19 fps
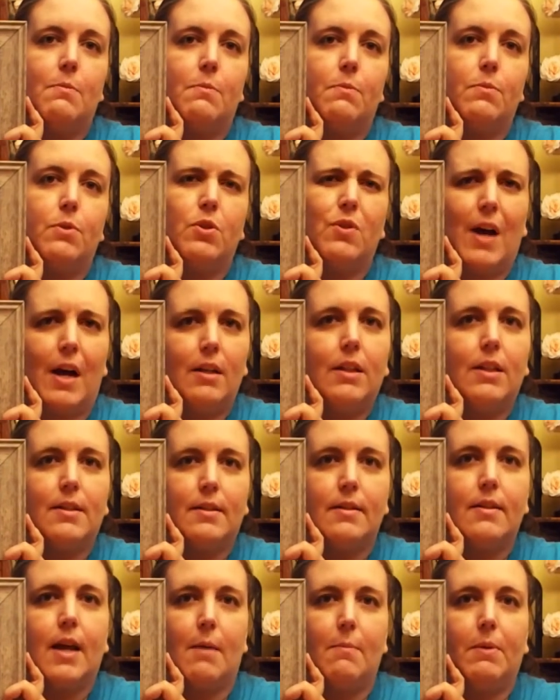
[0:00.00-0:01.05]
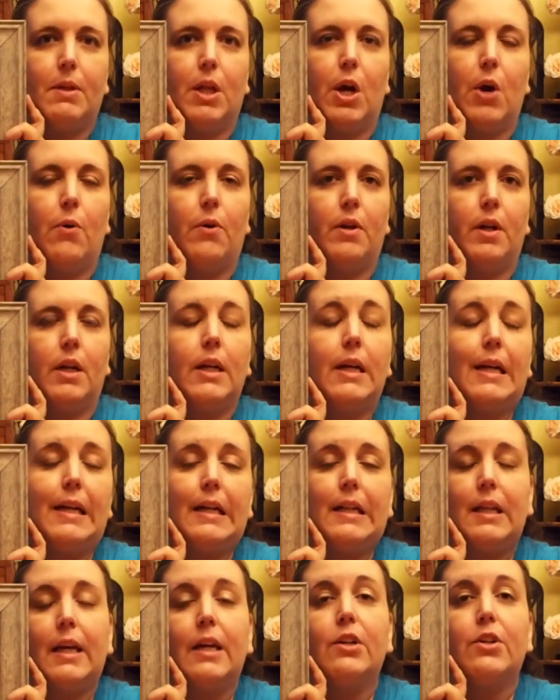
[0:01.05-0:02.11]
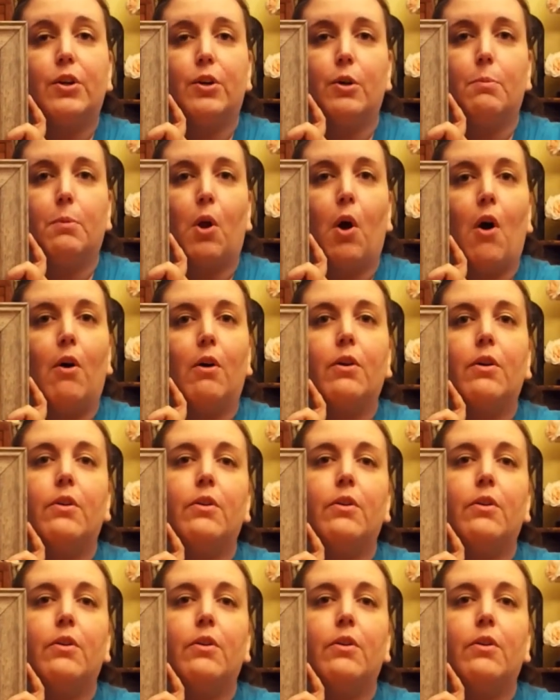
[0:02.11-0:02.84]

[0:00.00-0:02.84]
So I'll list that below in a link to her blog.